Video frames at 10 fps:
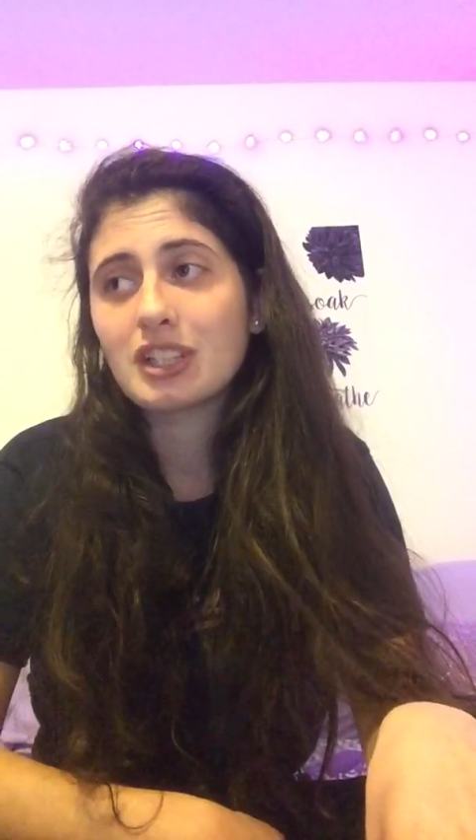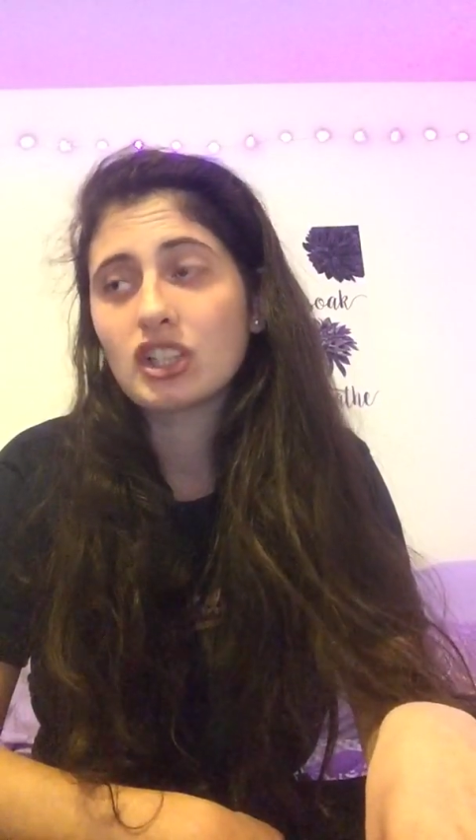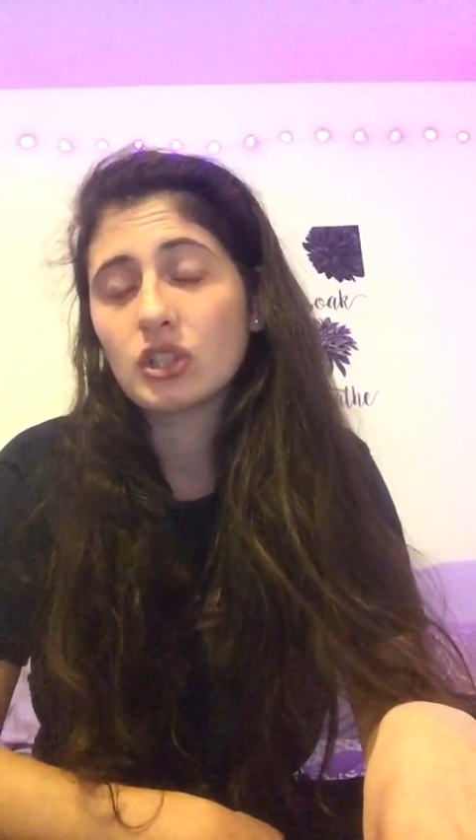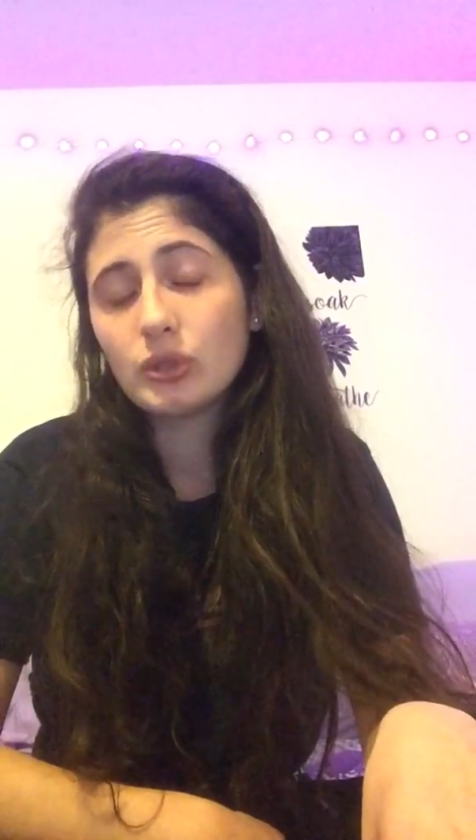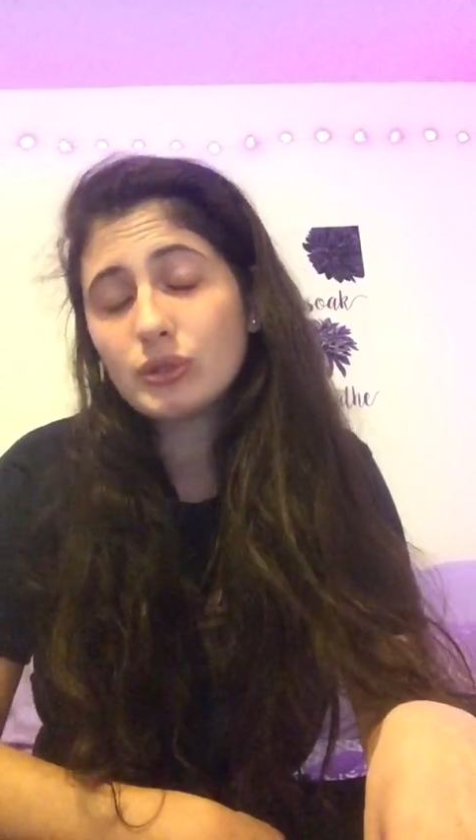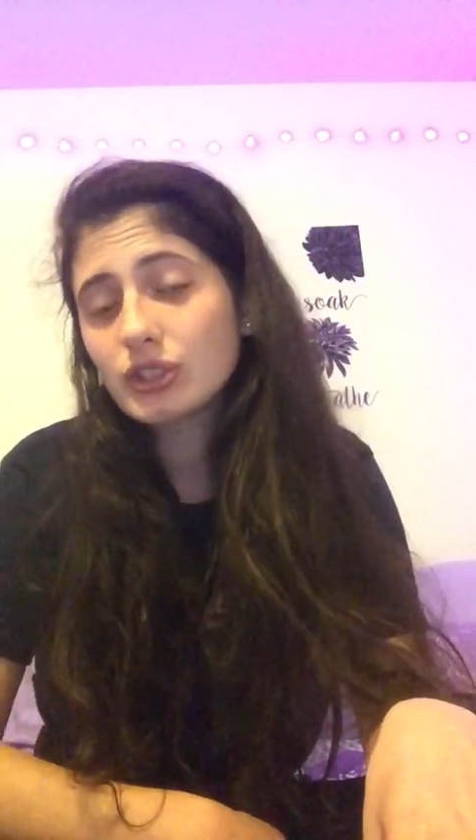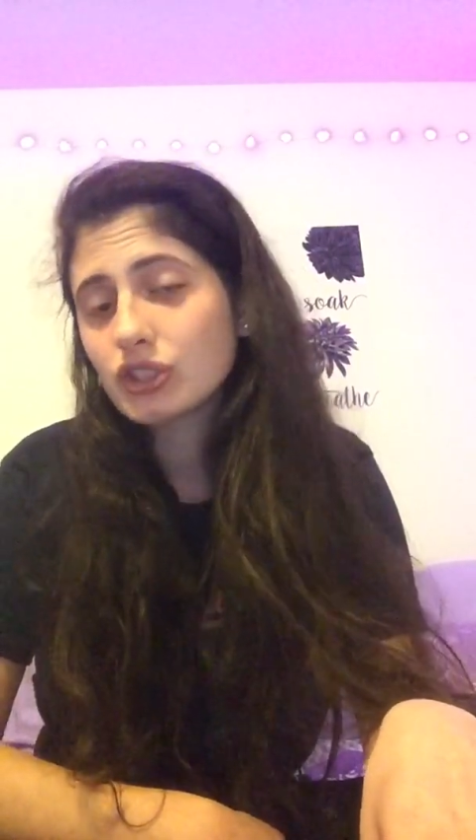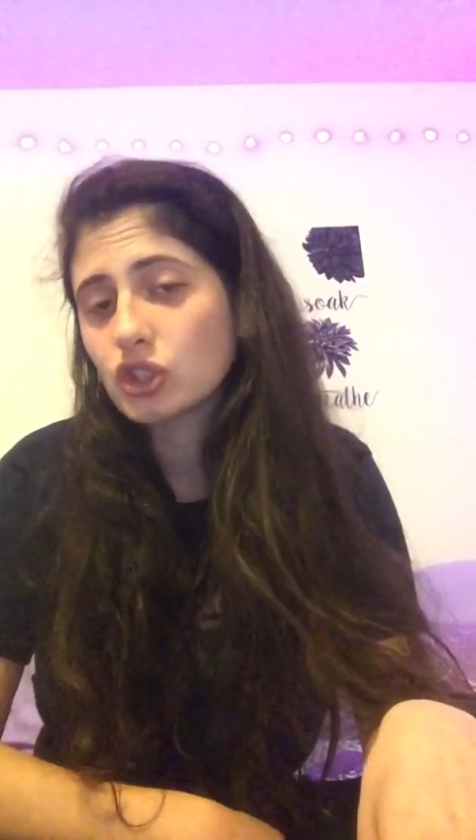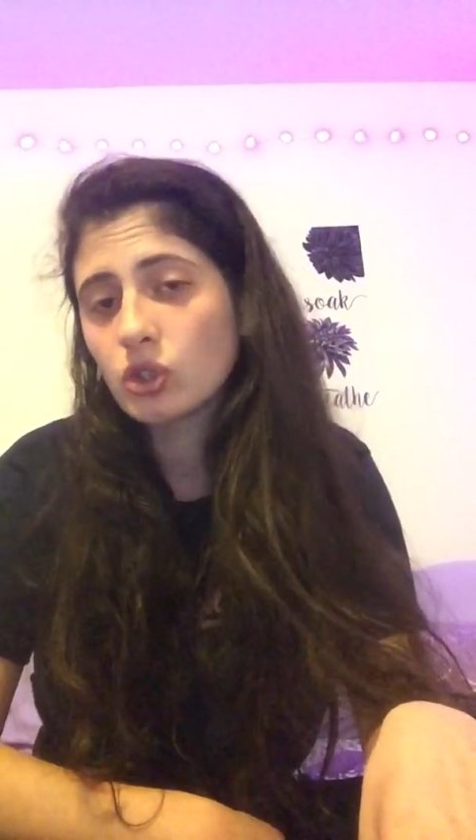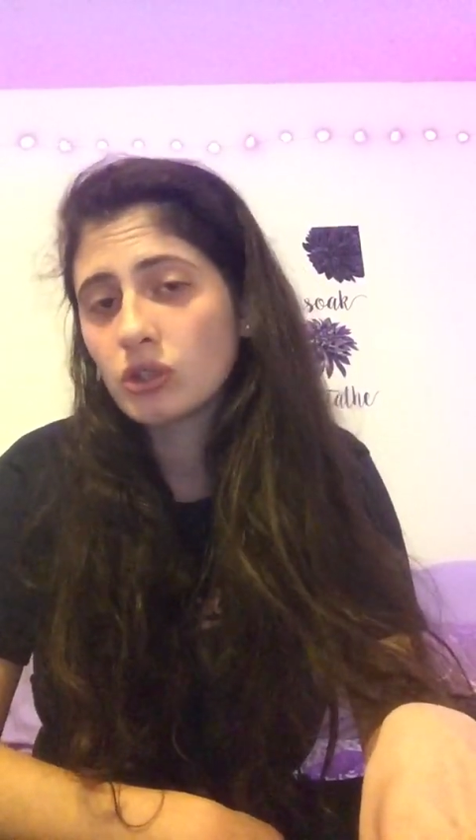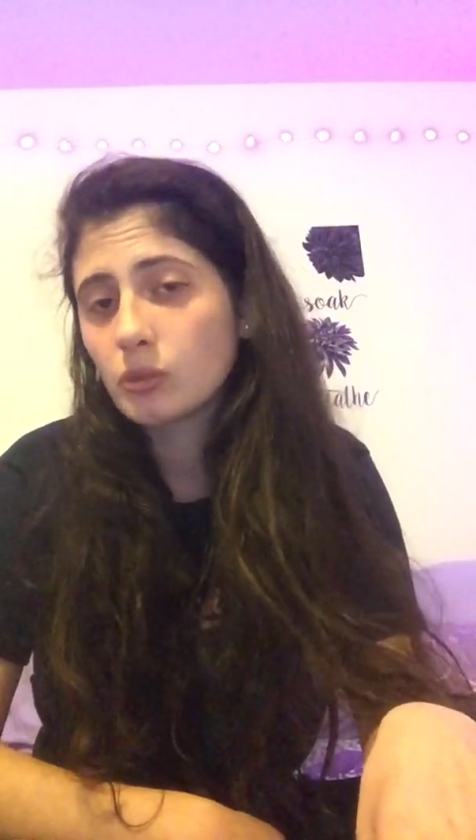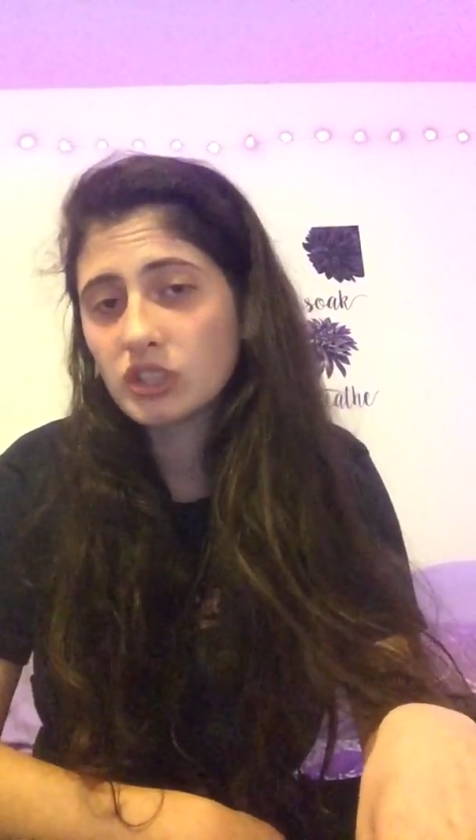me lose control,